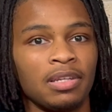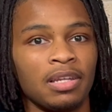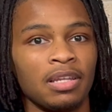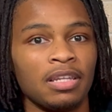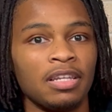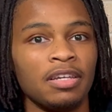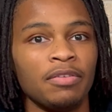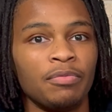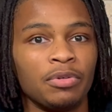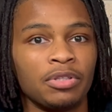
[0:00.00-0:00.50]
and
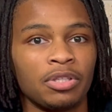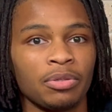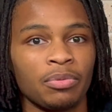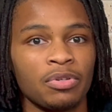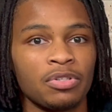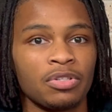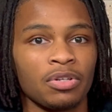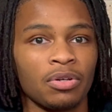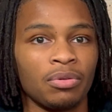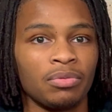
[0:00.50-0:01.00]
live with the
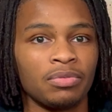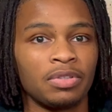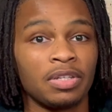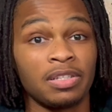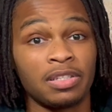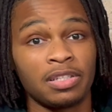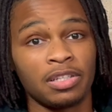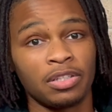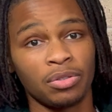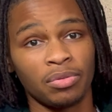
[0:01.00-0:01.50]
result than
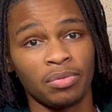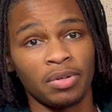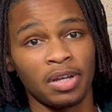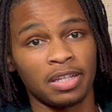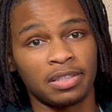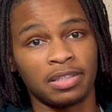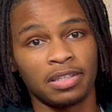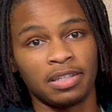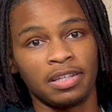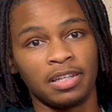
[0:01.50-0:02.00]
to do
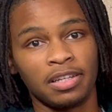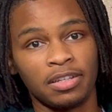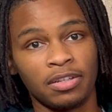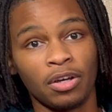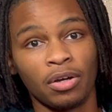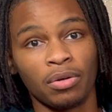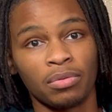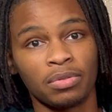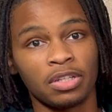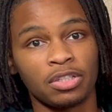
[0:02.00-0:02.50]
nothing and
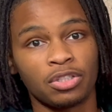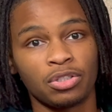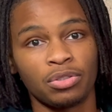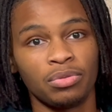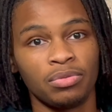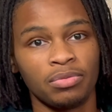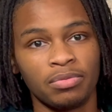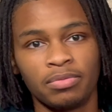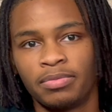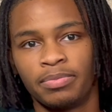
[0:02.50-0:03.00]
know that you
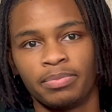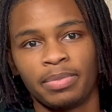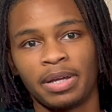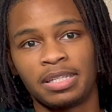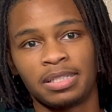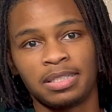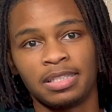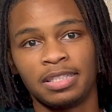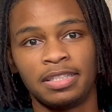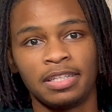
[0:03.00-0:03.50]

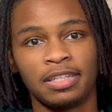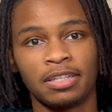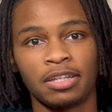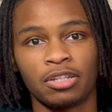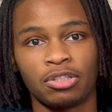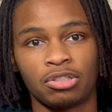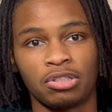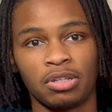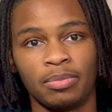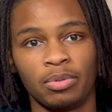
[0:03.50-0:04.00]
basically didn't
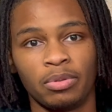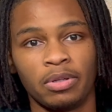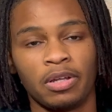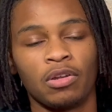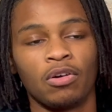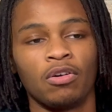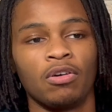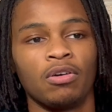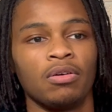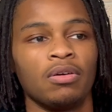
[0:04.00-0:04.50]
contribute at
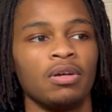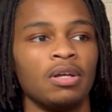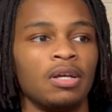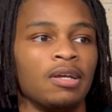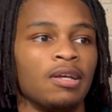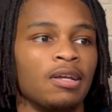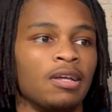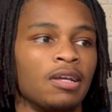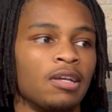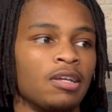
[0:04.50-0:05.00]
all.
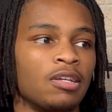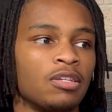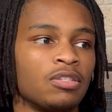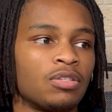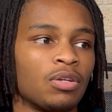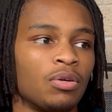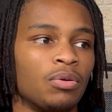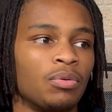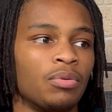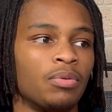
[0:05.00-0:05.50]

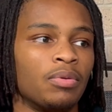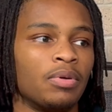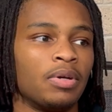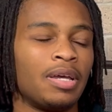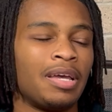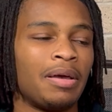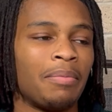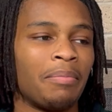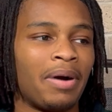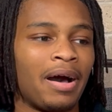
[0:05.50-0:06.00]
So
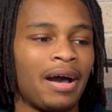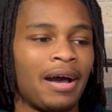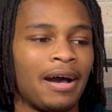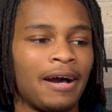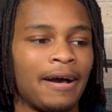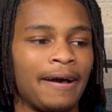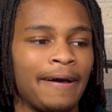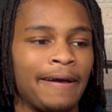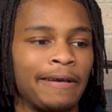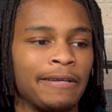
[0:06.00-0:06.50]
in my
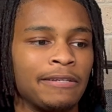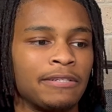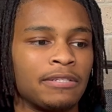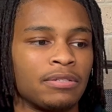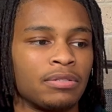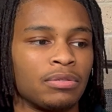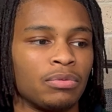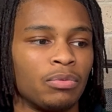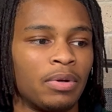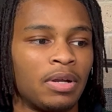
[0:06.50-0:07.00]

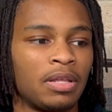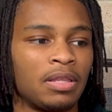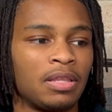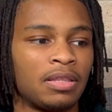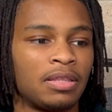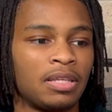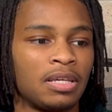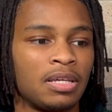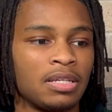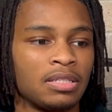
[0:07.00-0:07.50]
eyes, one of the
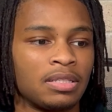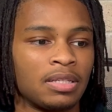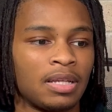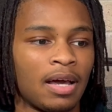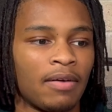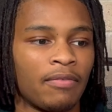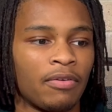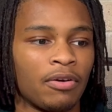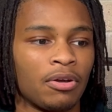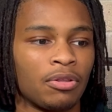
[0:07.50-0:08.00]
things that
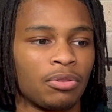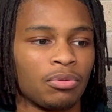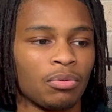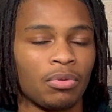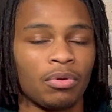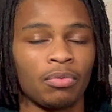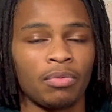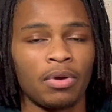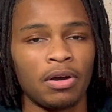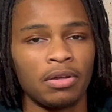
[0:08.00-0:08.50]
I've heard thrown
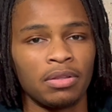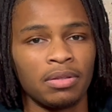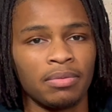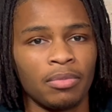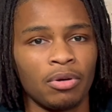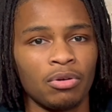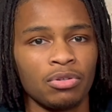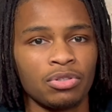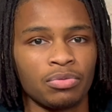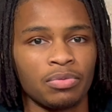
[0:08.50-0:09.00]
around the
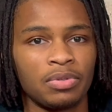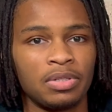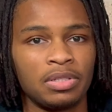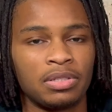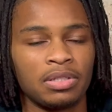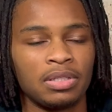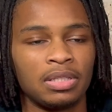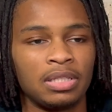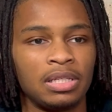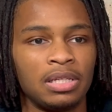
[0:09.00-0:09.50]
most
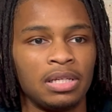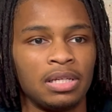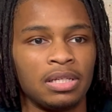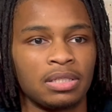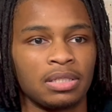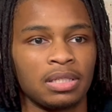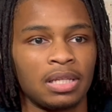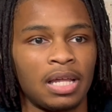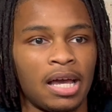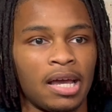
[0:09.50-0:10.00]
recently is
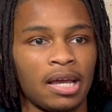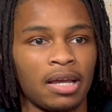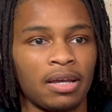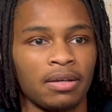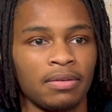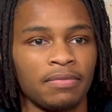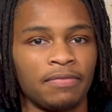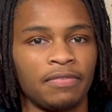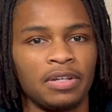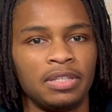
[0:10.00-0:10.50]
like
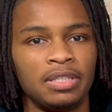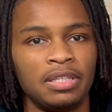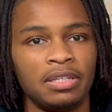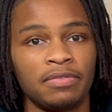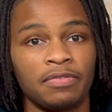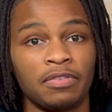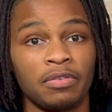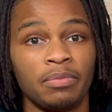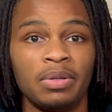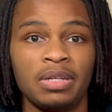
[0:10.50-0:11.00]
funding
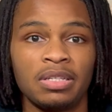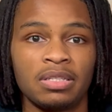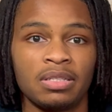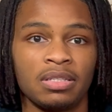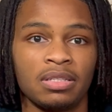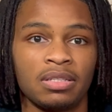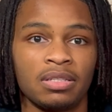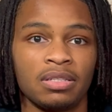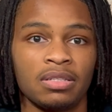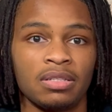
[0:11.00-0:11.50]
for
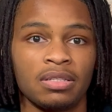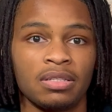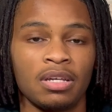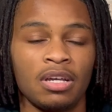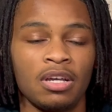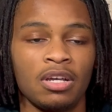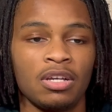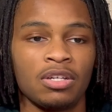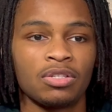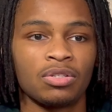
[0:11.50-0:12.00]
businesses.
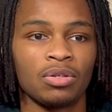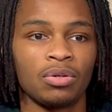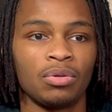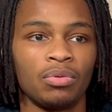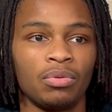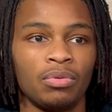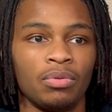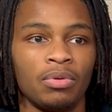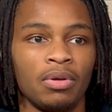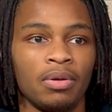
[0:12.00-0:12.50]

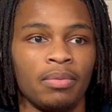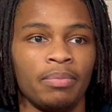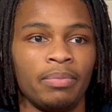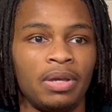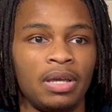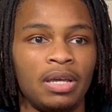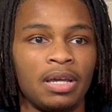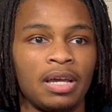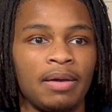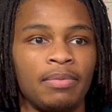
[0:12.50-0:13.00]
So
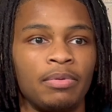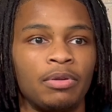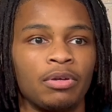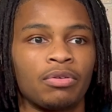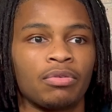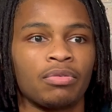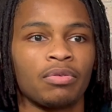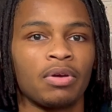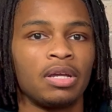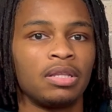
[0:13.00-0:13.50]
being able to
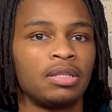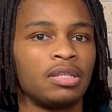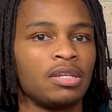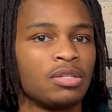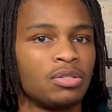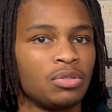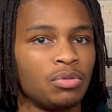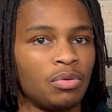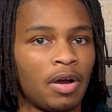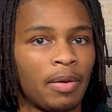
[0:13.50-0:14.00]
create these
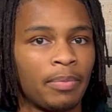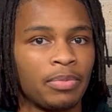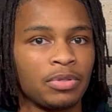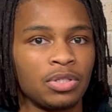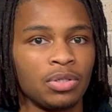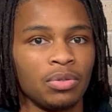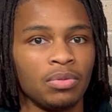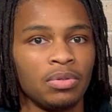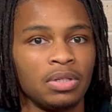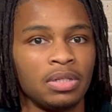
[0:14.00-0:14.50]
new
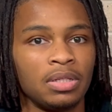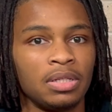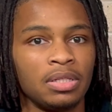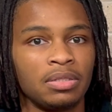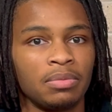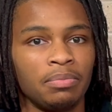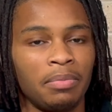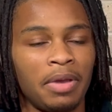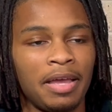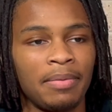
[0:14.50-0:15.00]
opportunities,
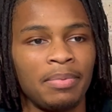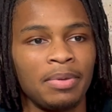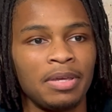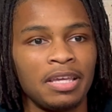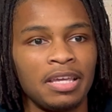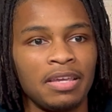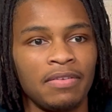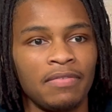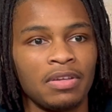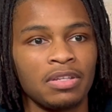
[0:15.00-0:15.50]
maybe
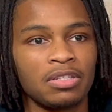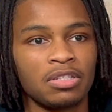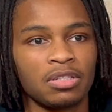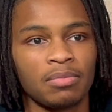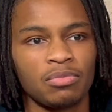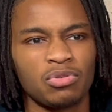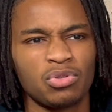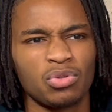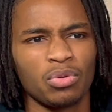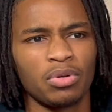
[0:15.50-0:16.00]
even some
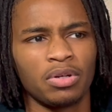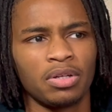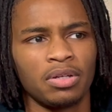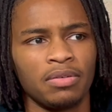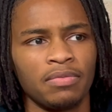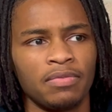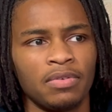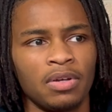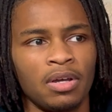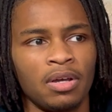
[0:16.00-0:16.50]
sort of
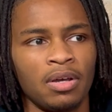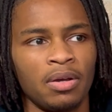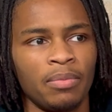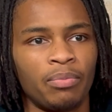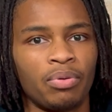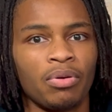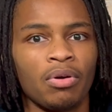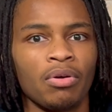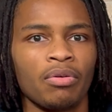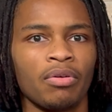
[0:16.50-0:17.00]

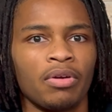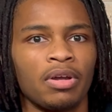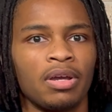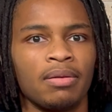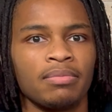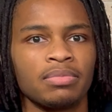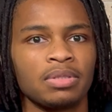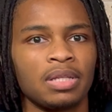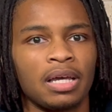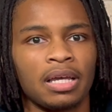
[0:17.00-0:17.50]

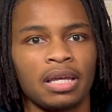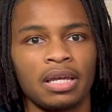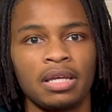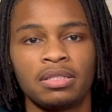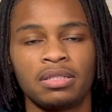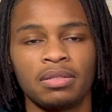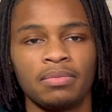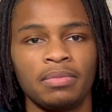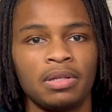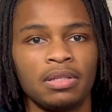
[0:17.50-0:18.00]
programs like
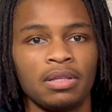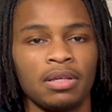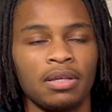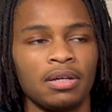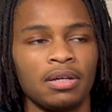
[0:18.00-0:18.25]
implementing